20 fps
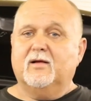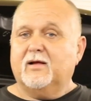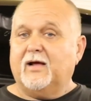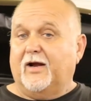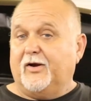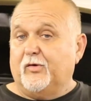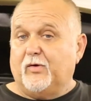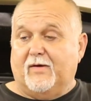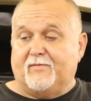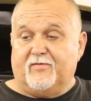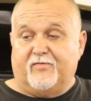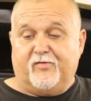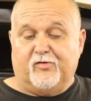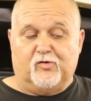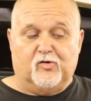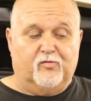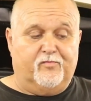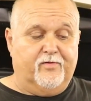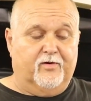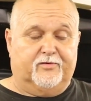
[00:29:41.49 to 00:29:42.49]
I do have a
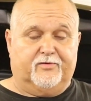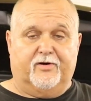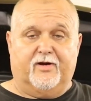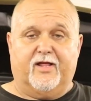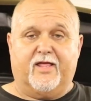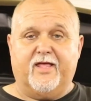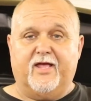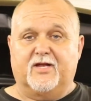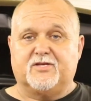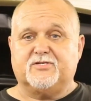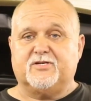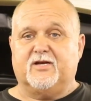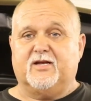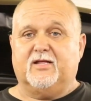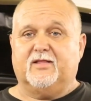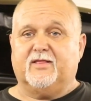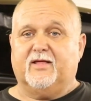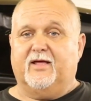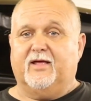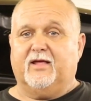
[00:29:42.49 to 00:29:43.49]
fuel filter to catch
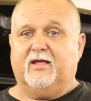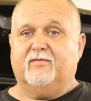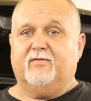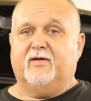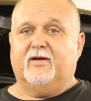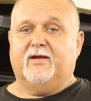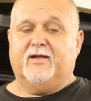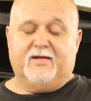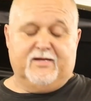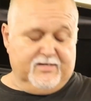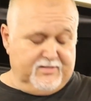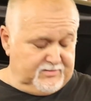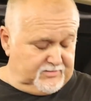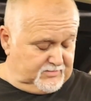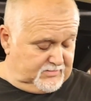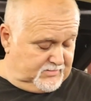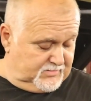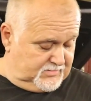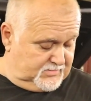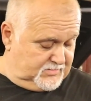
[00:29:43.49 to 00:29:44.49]
anything if it needs
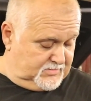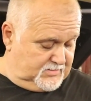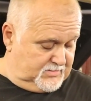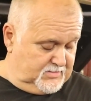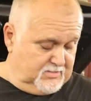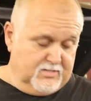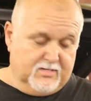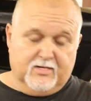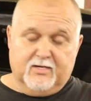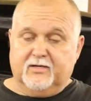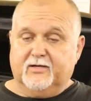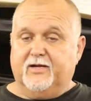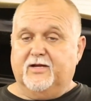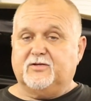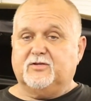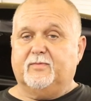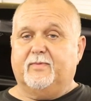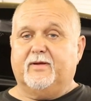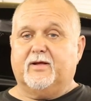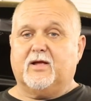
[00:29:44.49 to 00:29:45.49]

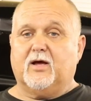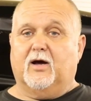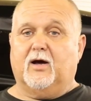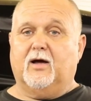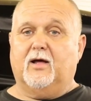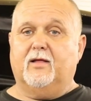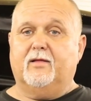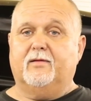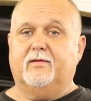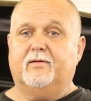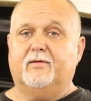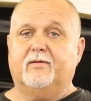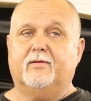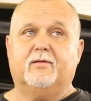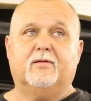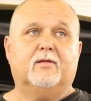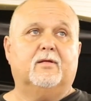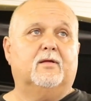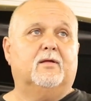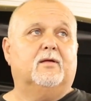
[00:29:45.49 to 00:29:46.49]
to be caught.
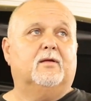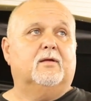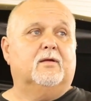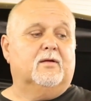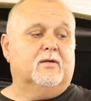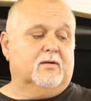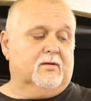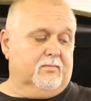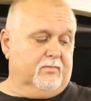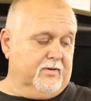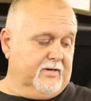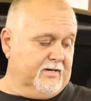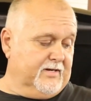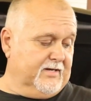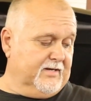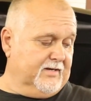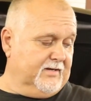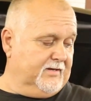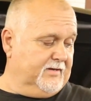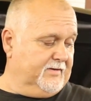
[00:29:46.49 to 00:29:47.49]

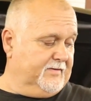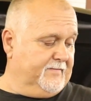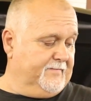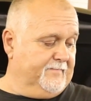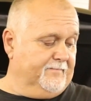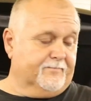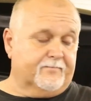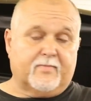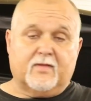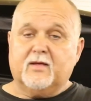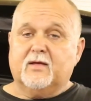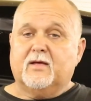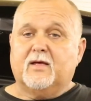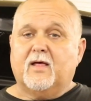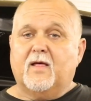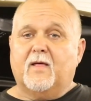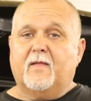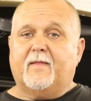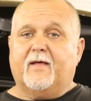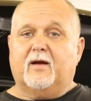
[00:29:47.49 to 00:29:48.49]
But
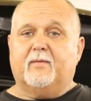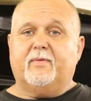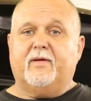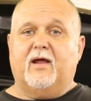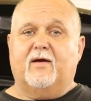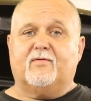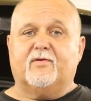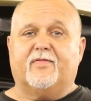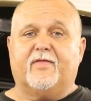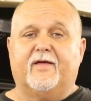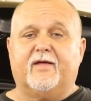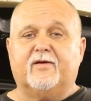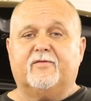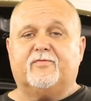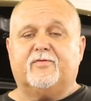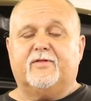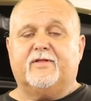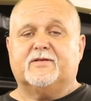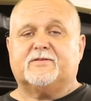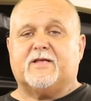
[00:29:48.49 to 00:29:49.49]
that'll be everything
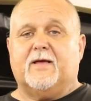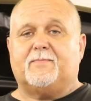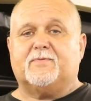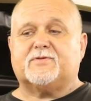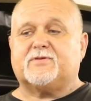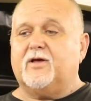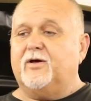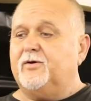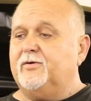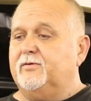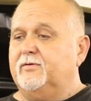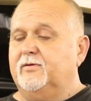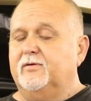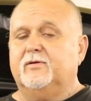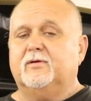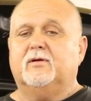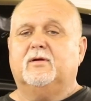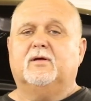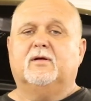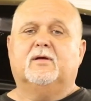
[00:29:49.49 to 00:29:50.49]
for this episode.
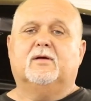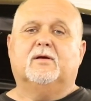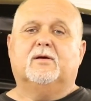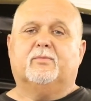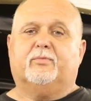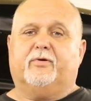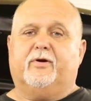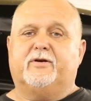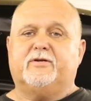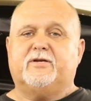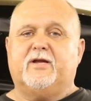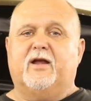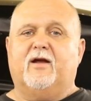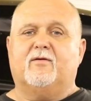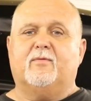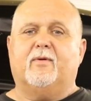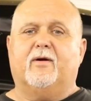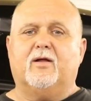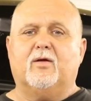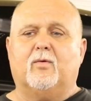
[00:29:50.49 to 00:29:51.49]
Appreciate
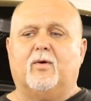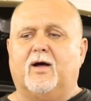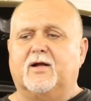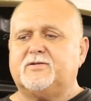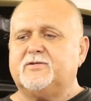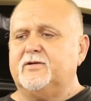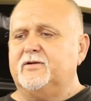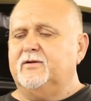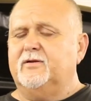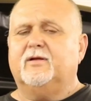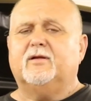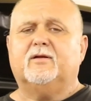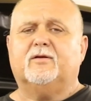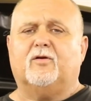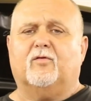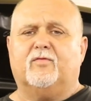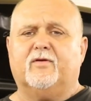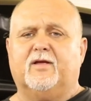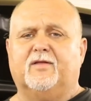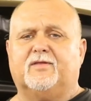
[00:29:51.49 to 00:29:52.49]
everybody watching.
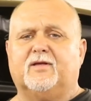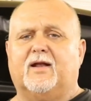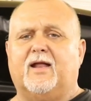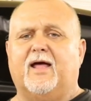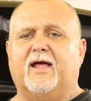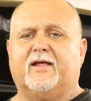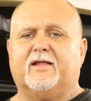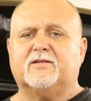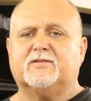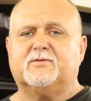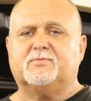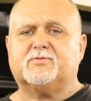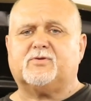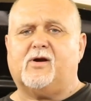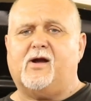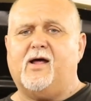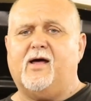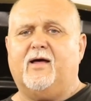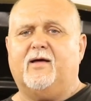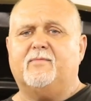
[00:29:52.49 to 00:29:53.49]
Don't forget to like and
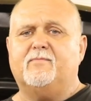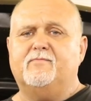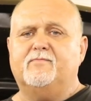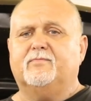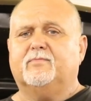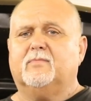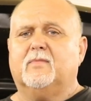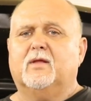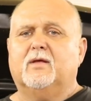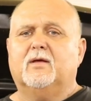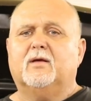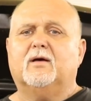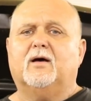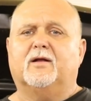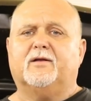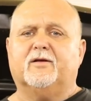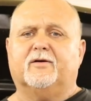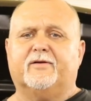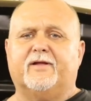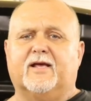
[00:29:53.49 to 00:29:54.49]
subscribe.
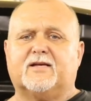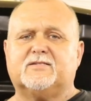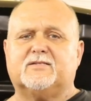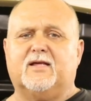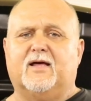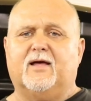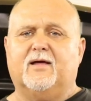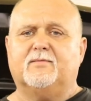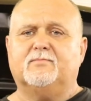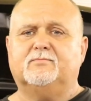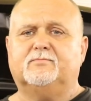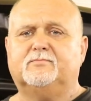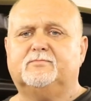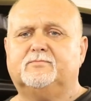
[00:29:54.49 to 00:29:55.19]
Until next time.